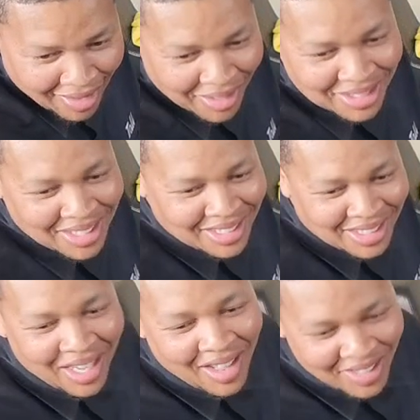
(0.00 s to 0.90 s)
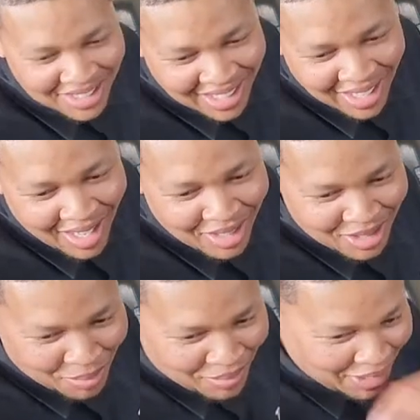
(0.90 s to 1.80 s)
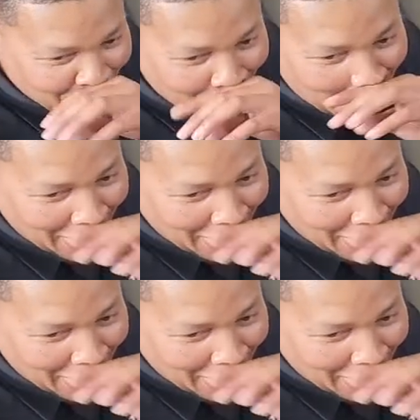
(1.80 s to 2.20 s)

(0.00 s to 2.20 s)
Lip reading: see, so now they said, nah, you should be good.